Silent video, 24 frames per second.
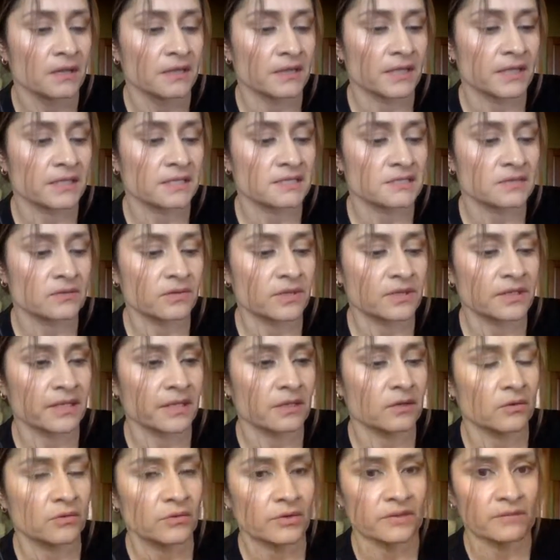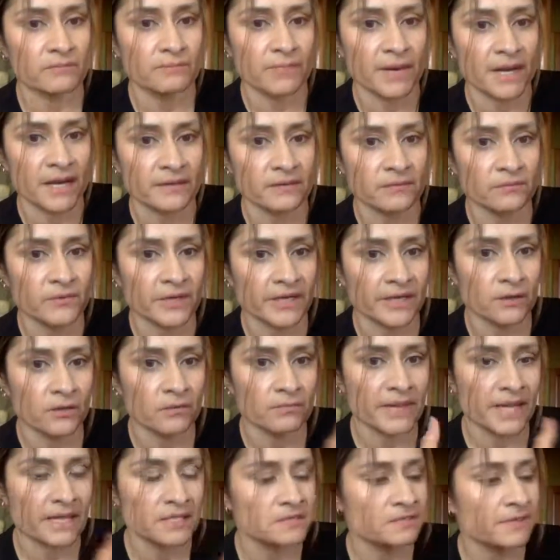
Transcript: Okay. So then I go to the bottom right, go back